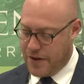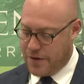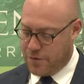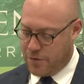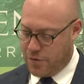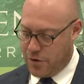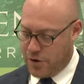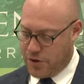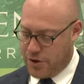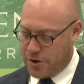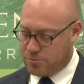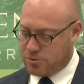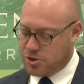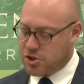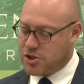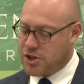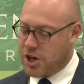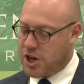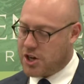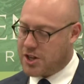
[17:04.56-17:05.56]
Further, it
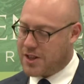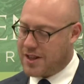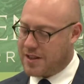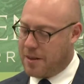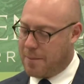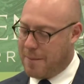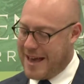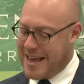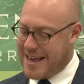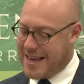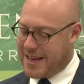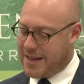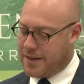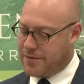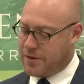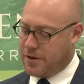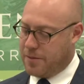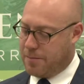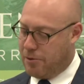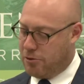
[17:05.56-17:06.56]
was noted that the making of
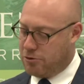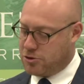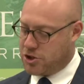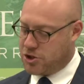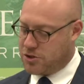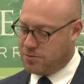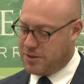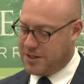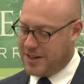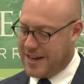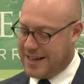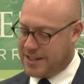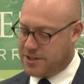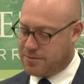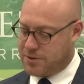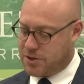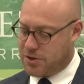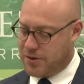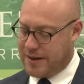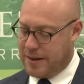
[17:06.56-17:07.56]
an apportionment as
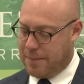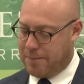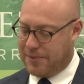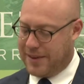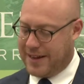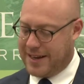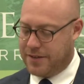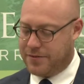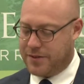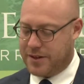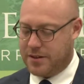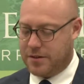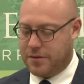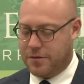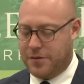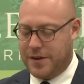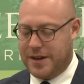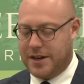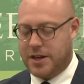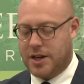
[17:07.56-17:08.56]
between a plaintiff and a
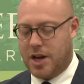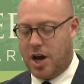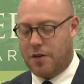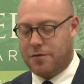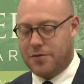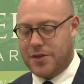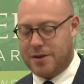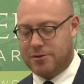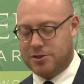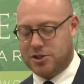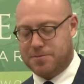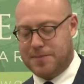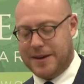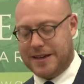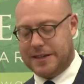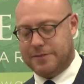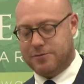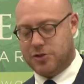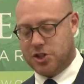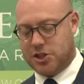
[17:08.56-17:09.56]
defendant of their
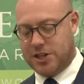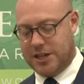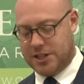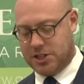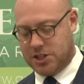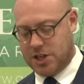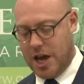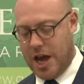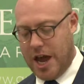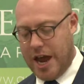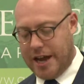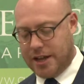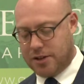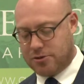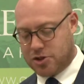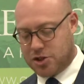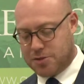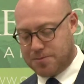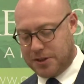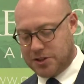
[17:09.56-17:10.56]
respective shares in the
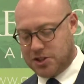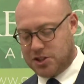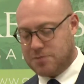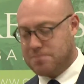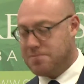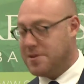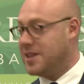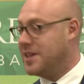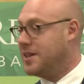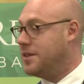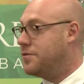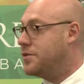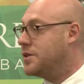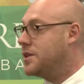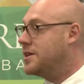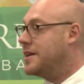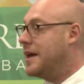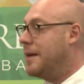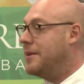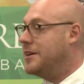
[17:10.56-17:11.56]
responsibility for the
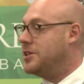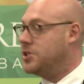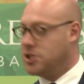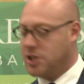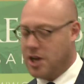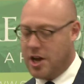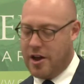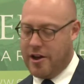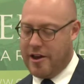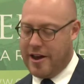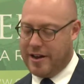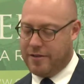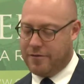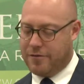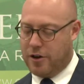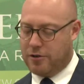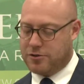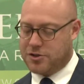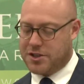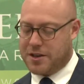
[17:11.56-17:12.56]
damage
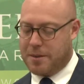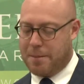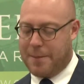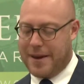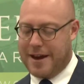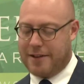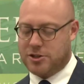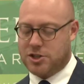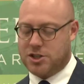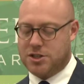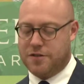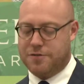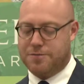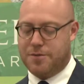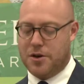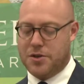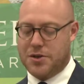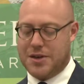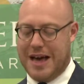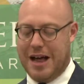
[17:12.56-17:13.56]
involves a comparison of
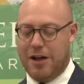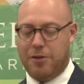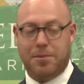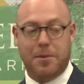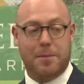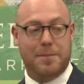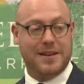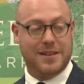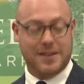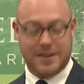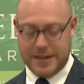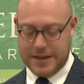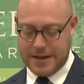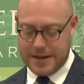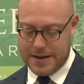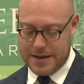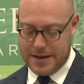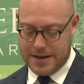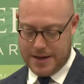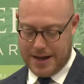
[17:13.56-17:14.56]
both culpability
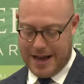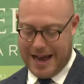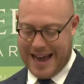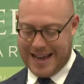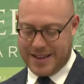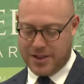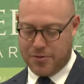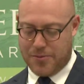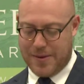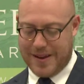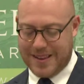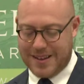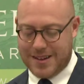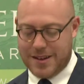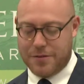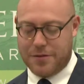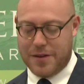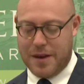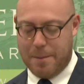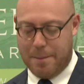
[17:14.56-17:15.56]
and the
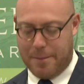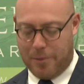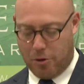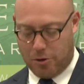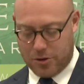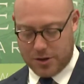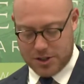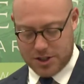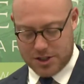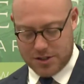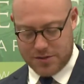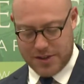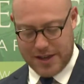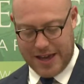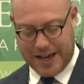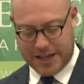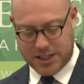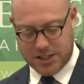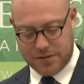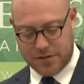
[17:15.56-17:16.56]
relative importance of the
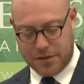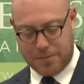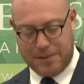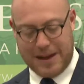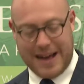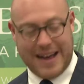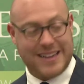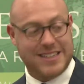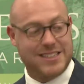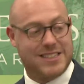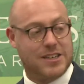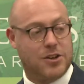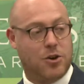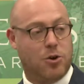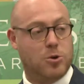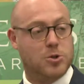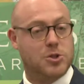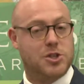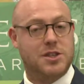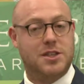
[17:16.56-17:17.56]
acts of the parties in
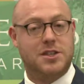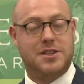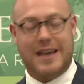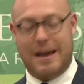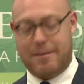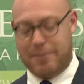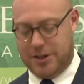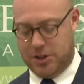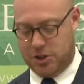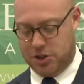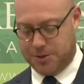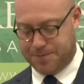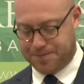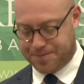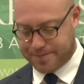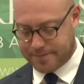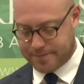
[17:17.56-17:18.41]
causing the damage.